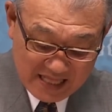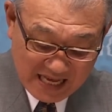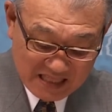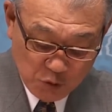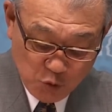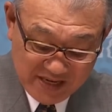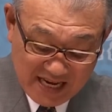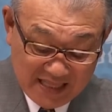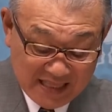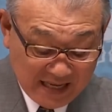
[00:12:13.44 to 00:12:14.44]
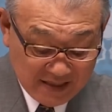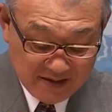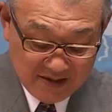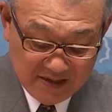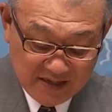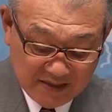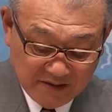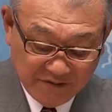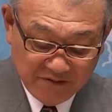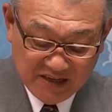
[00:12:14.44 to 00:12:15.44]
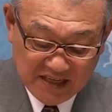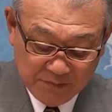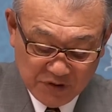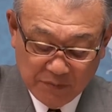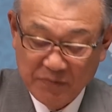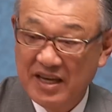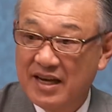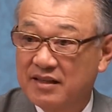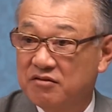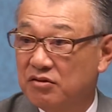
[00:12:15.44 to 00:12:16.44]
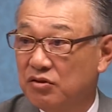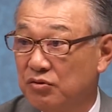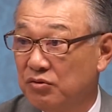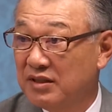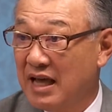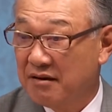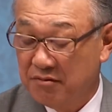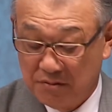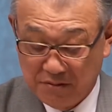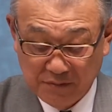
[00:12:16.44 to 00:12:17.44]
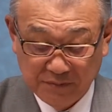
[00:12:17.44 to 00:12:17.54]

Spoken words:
that we are not yet fully prepared to tackle.